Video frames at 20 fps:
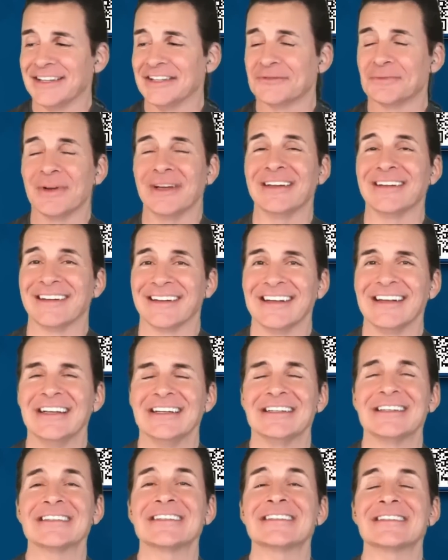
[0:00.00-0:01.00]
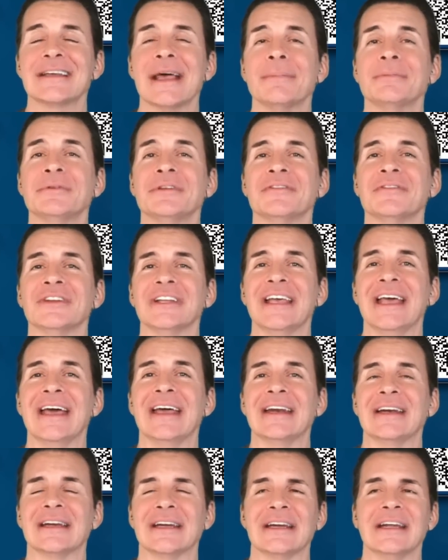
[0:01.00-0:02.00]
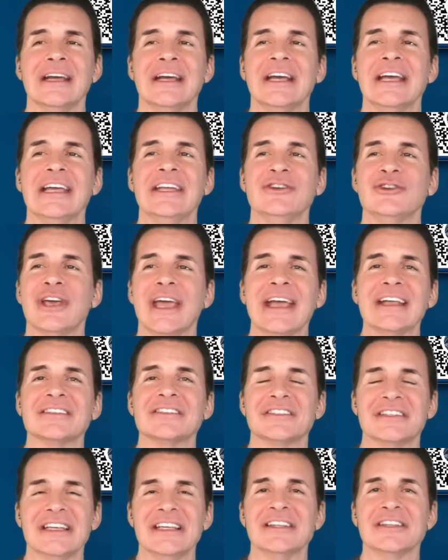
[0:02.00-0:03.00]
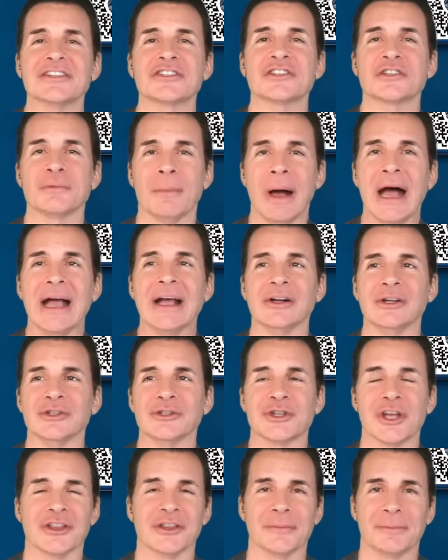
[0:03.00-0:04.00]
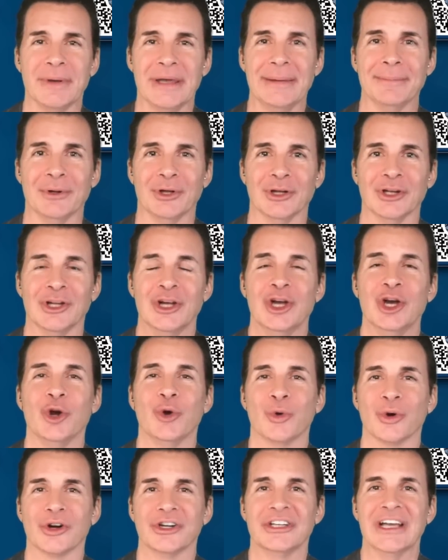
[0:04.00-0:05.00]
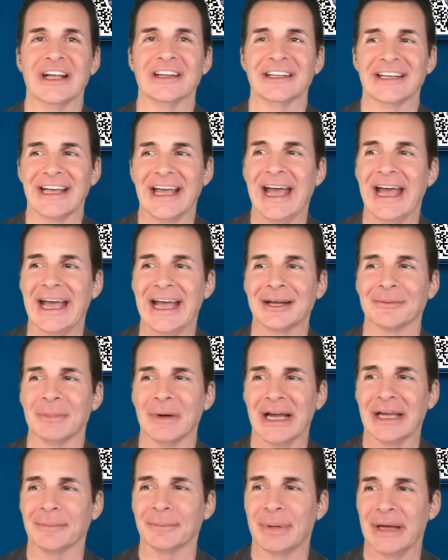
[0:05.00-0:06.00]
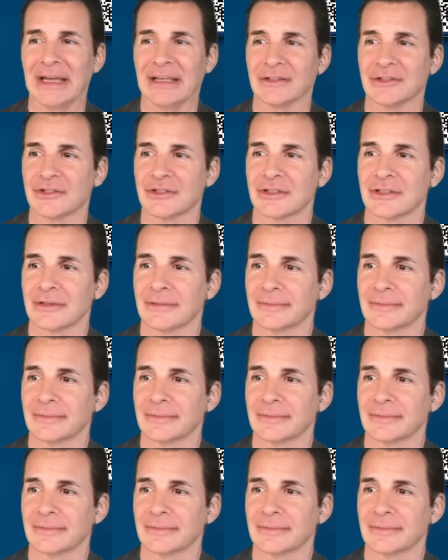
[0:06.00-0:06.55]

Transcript: It's been deceptively edited. You can't see the smiles on the people who are yelling, Hang Mike Pence.